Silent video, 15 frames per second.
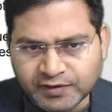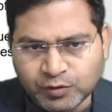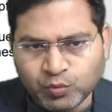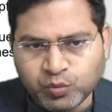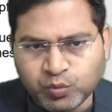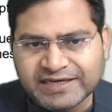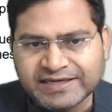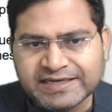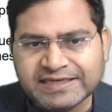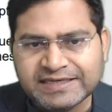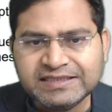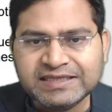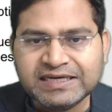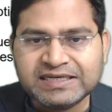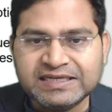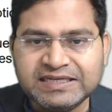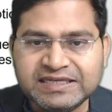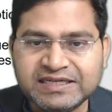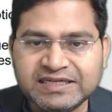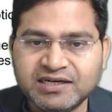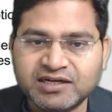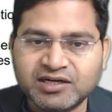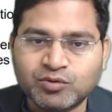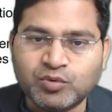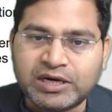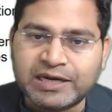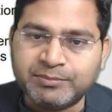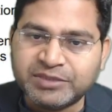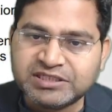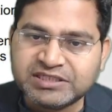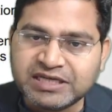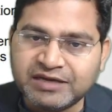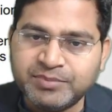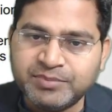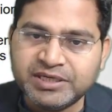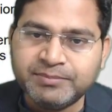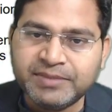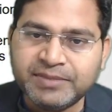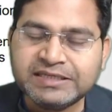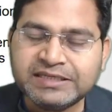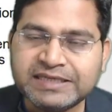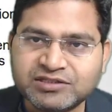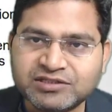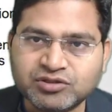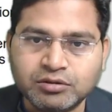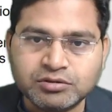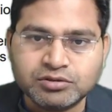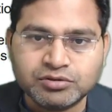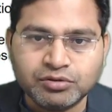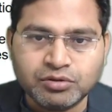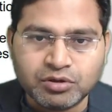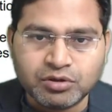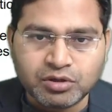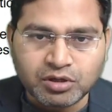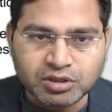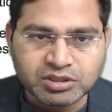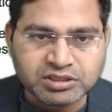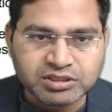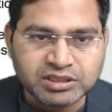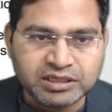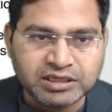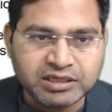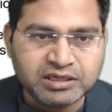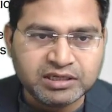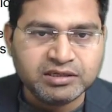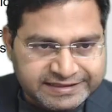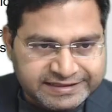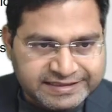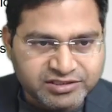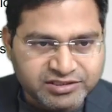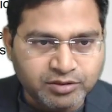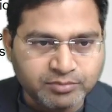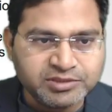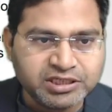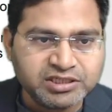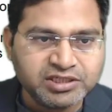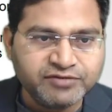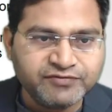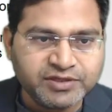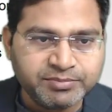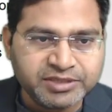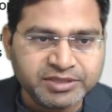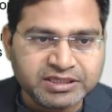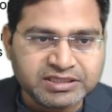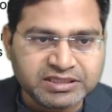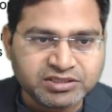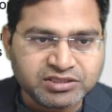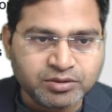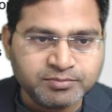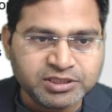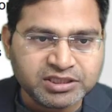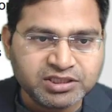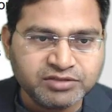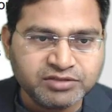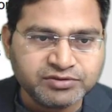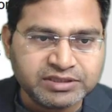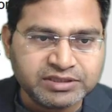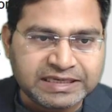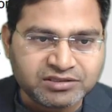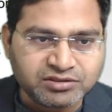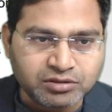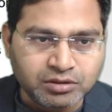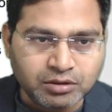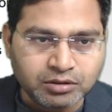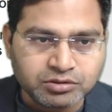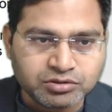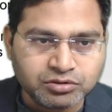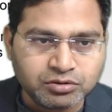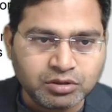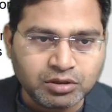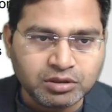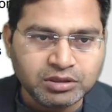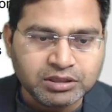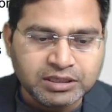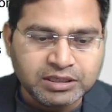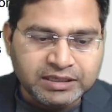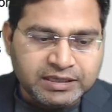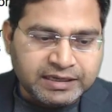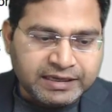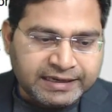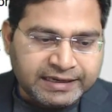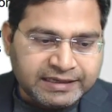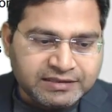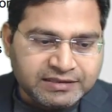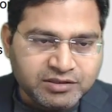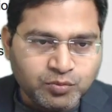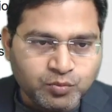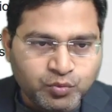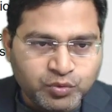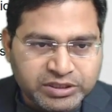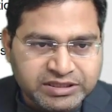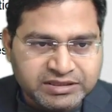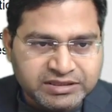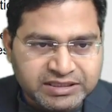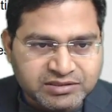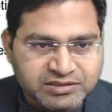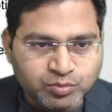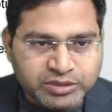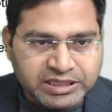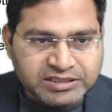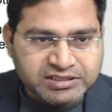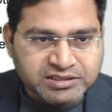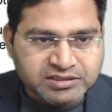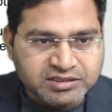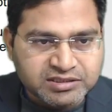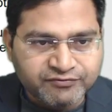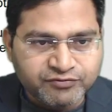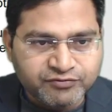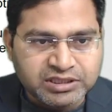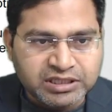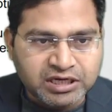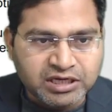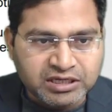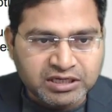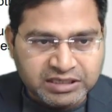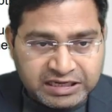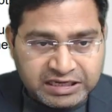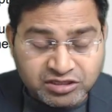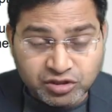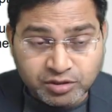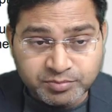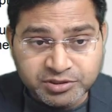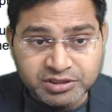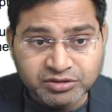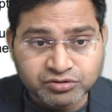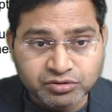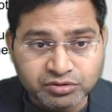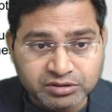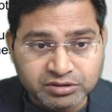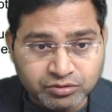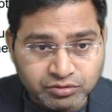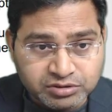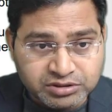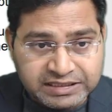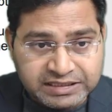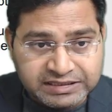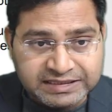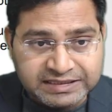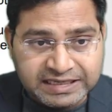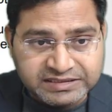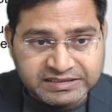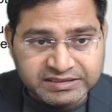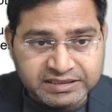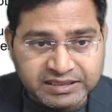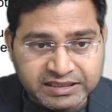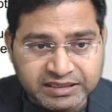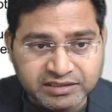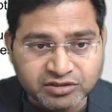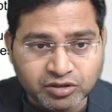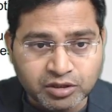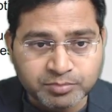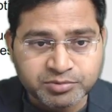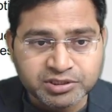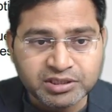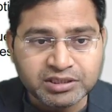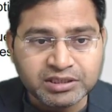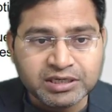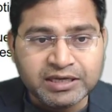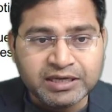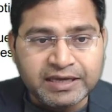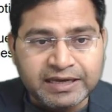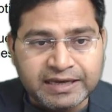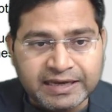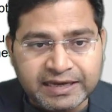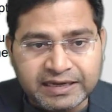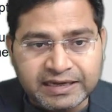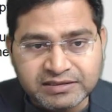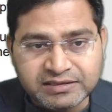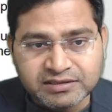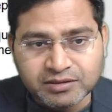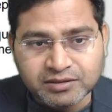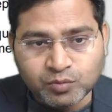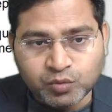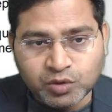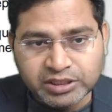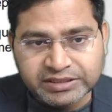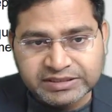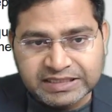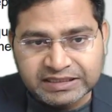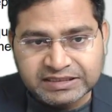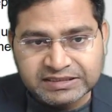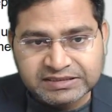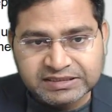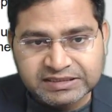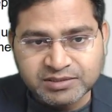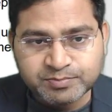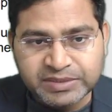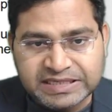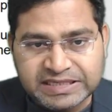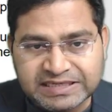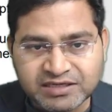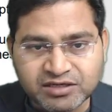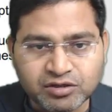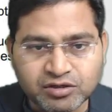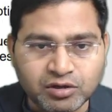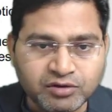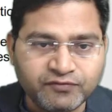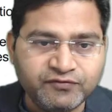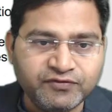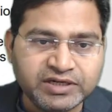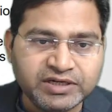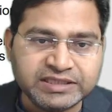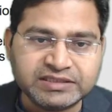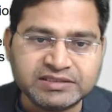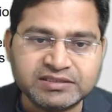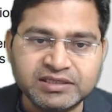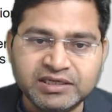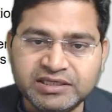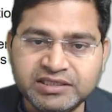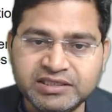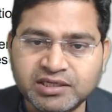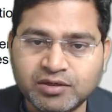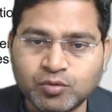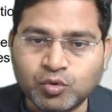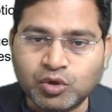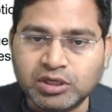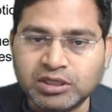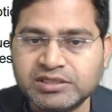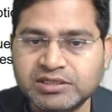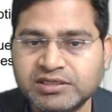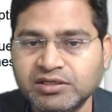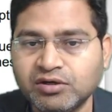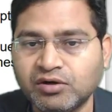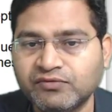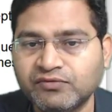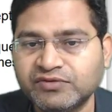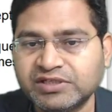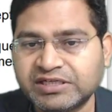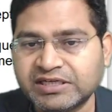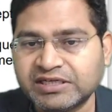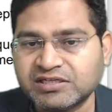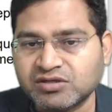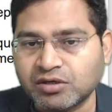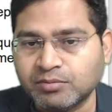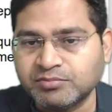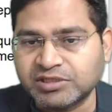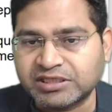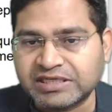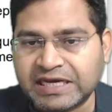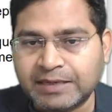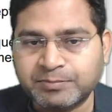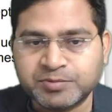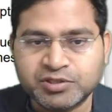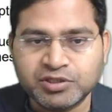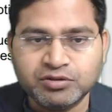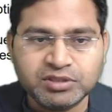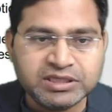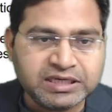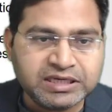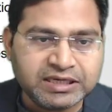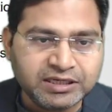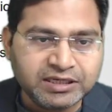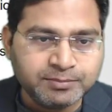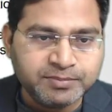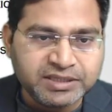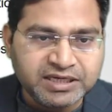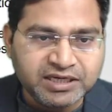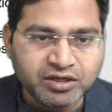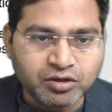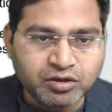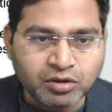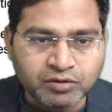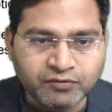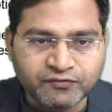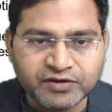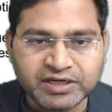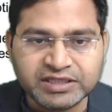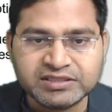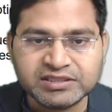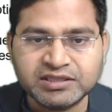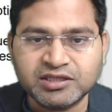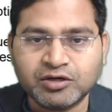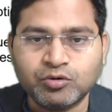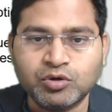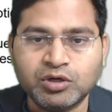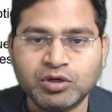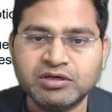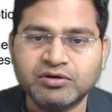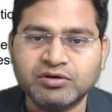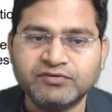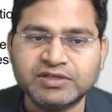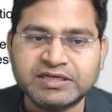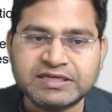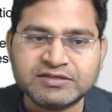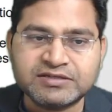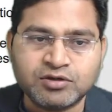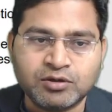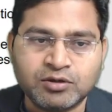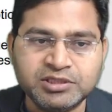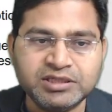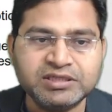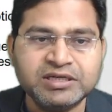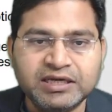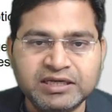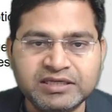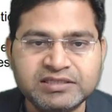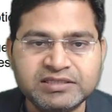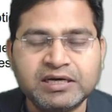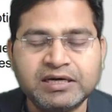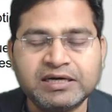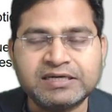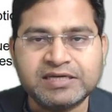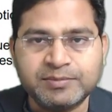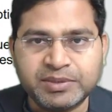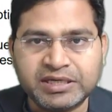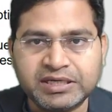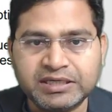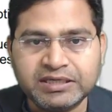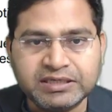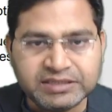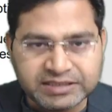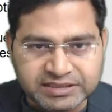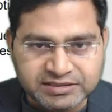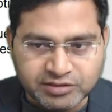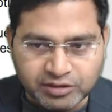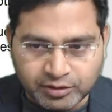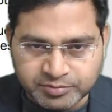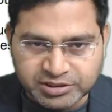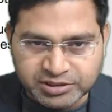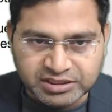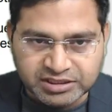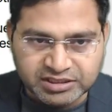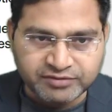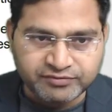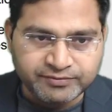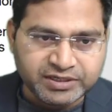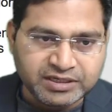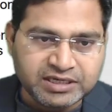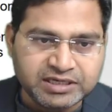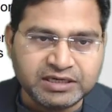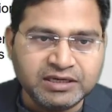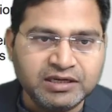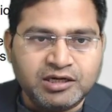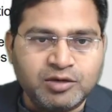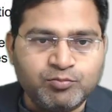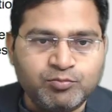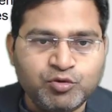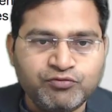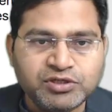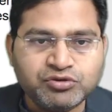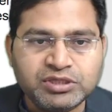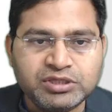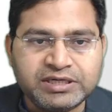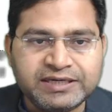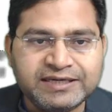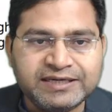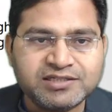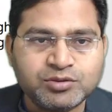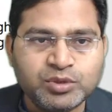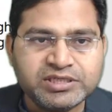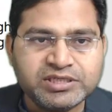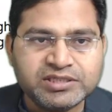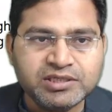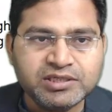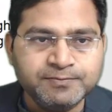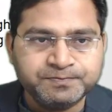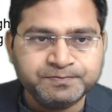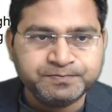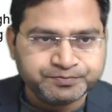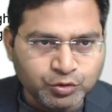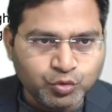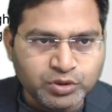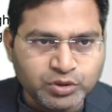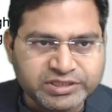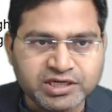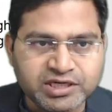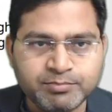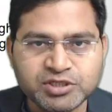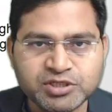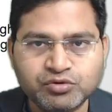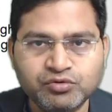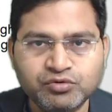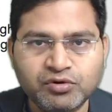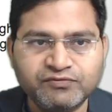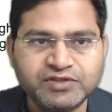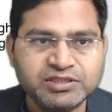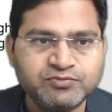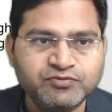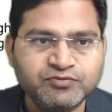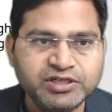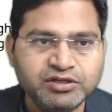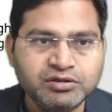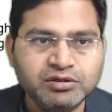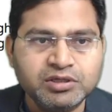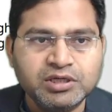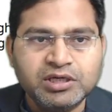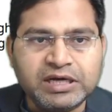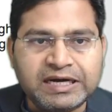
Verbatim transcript: Validating that legal requirements have been met, that's also not a test objective, typical test objective, so that's also gone. And with this we are just left with last option, so it looks like that's the correct option. And what exactly it says, building confidence in the quality of the test object. Absolutely correct, building confidence in the quality of the test object is a typical test objective. Right, now moving to the next question, question number 2 of this video.